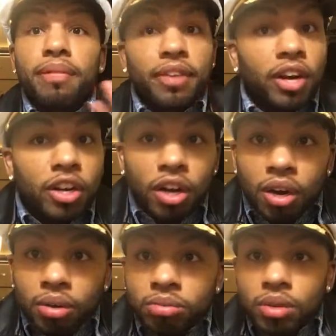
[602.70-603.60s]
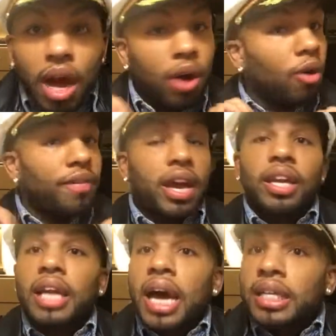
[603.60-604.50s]
a Virgo. I
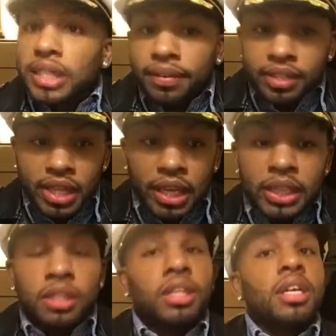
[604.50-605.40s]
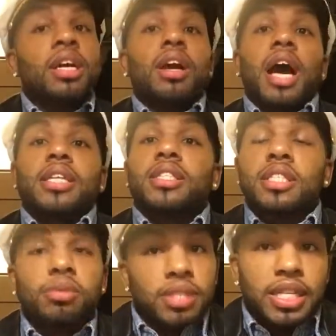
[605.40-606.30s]
overanalyze everything.
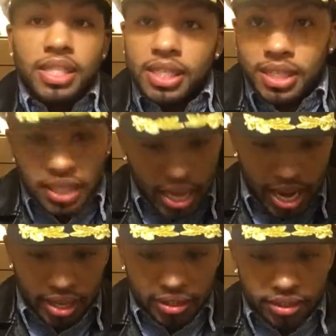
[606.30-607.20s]
This was at 6 o'clock.